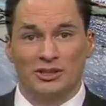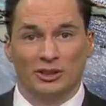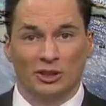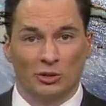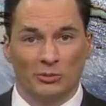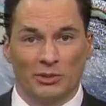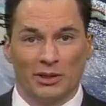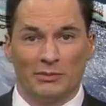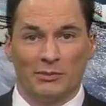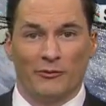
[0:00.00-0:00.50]
a
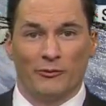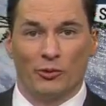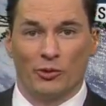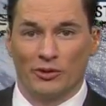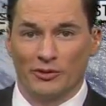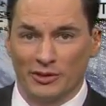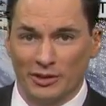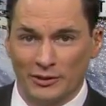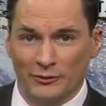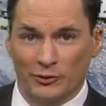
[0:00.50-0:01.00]
little bit
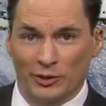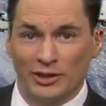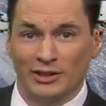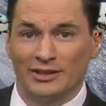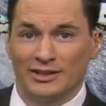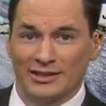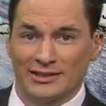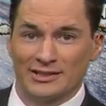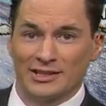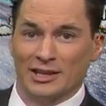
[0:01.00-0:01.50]
before the
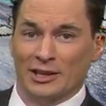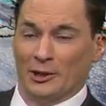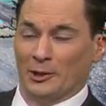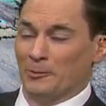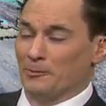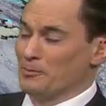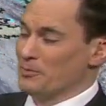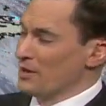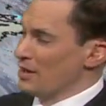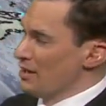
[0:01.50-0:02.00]
front gets here.
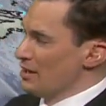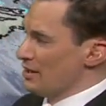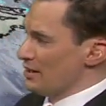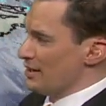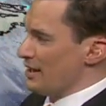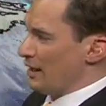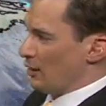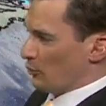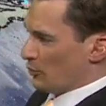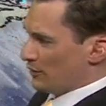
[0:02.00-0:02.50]

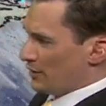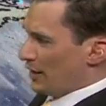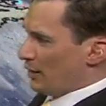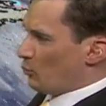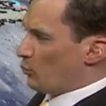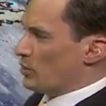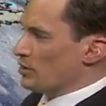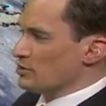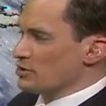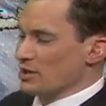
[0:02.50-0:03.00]
Now, we've
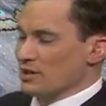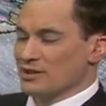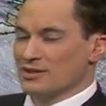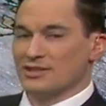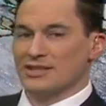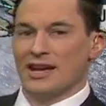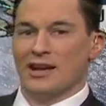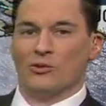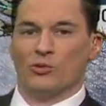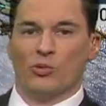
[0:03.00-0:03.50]
got winds out of the
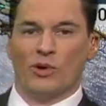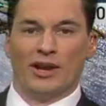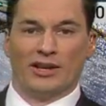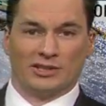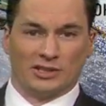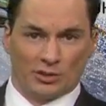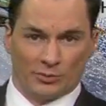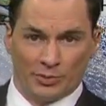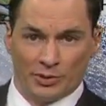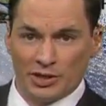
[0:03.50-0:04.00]

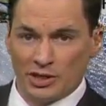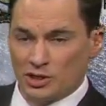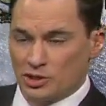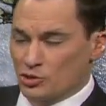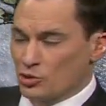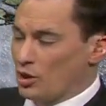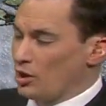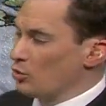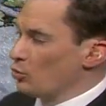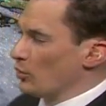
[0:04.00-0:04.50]
southwest. They're pretty
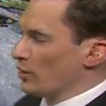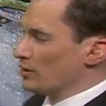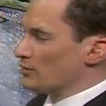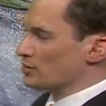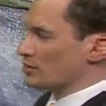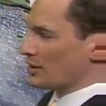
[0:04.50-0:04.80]
strong winds,